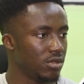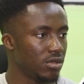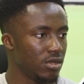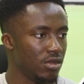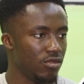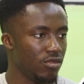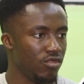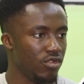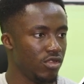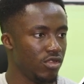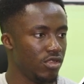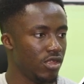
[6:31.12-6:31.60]

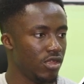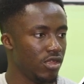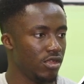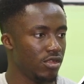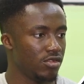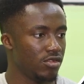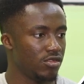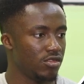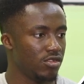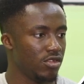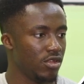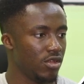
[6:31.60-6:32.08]
everything
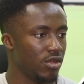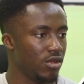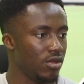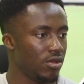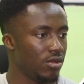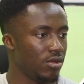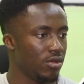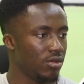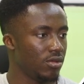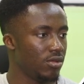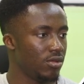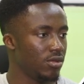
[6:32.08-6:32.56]
is
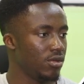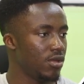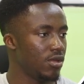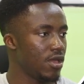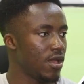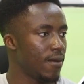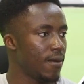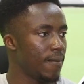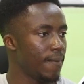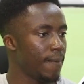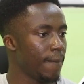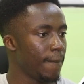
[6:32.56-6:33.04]
here.
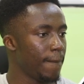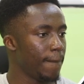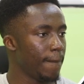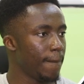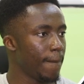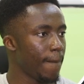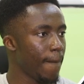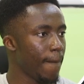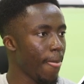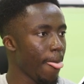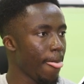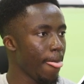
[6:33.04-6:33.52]
Yeah,
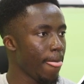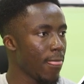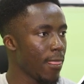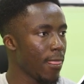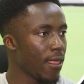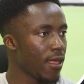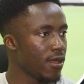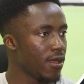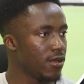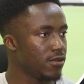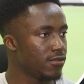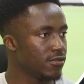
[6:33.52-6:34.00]

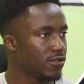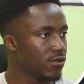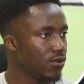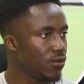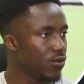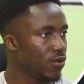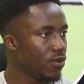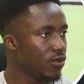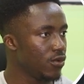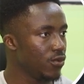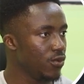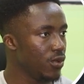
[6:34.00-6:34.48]
so
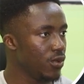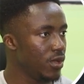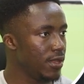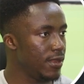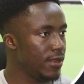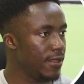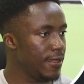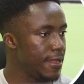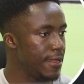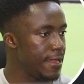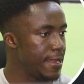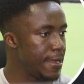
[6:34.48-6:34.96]
what do we
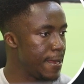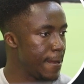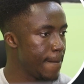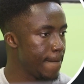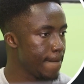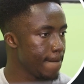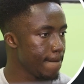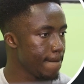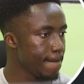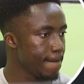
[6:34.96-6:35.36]
need?